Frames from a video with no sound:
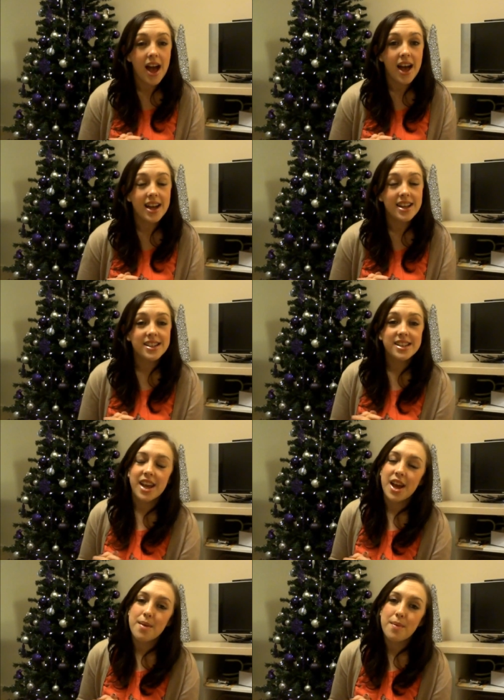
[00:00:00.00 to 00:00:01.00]
And
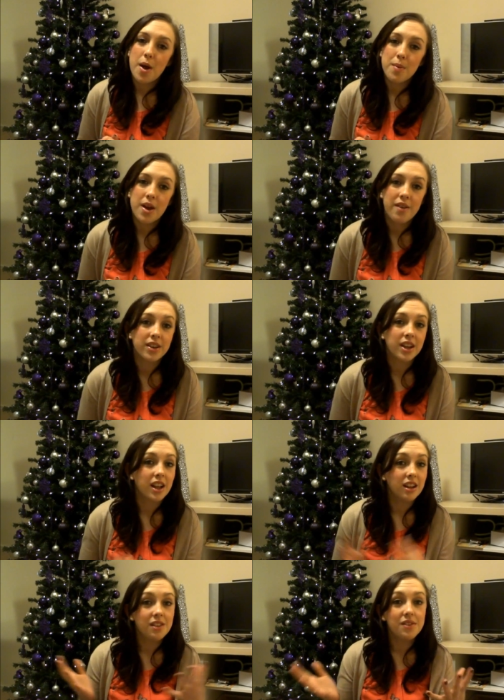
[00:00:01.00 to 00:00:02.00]
I hope you're having
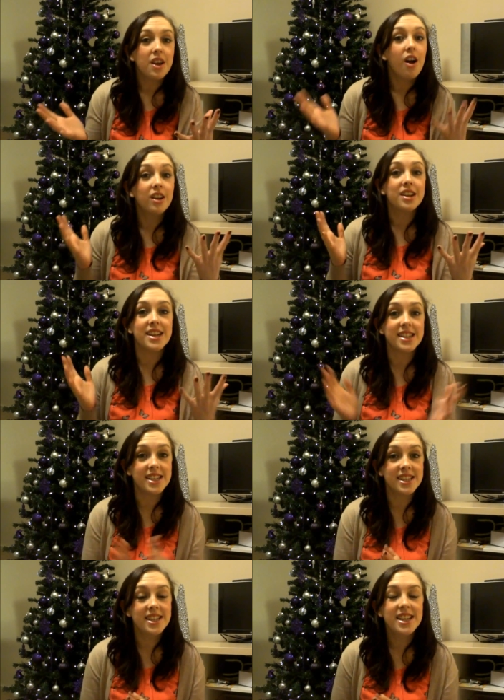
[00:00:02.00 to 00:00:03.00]
a lovely holiday
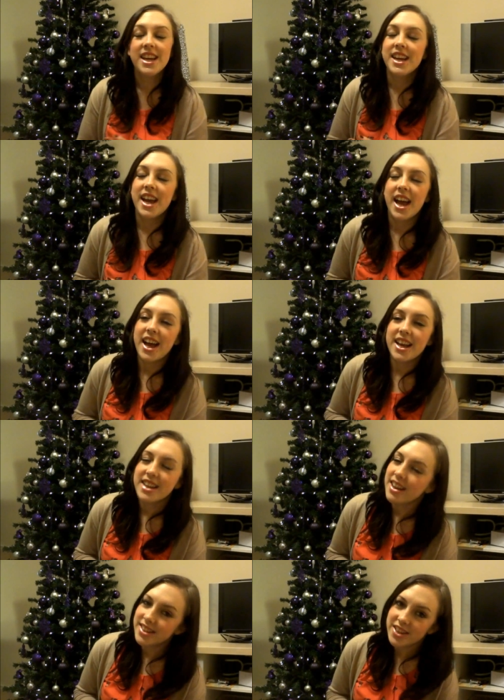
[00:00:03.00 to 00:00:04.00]
season,
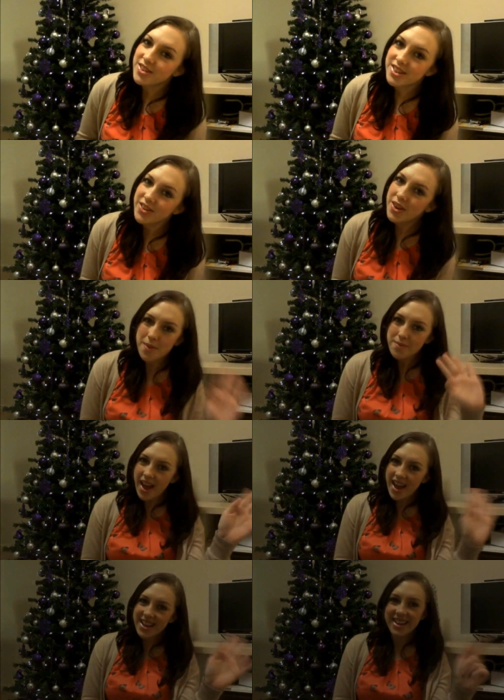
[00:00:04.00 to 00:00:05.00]
and I'll see you all soon.
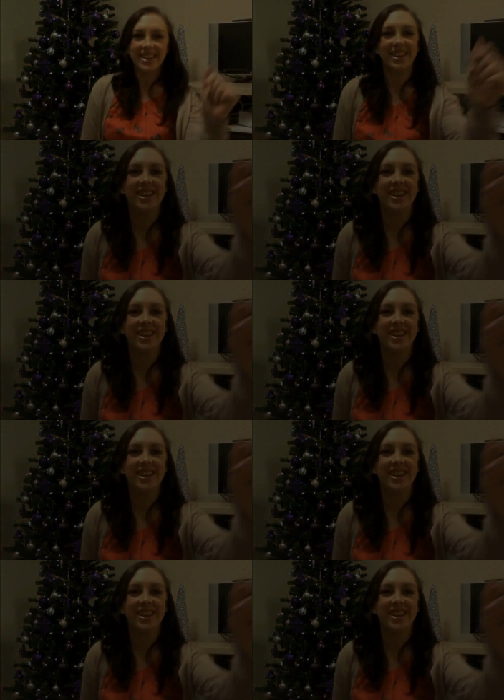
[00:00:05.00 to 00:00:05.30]
Bye!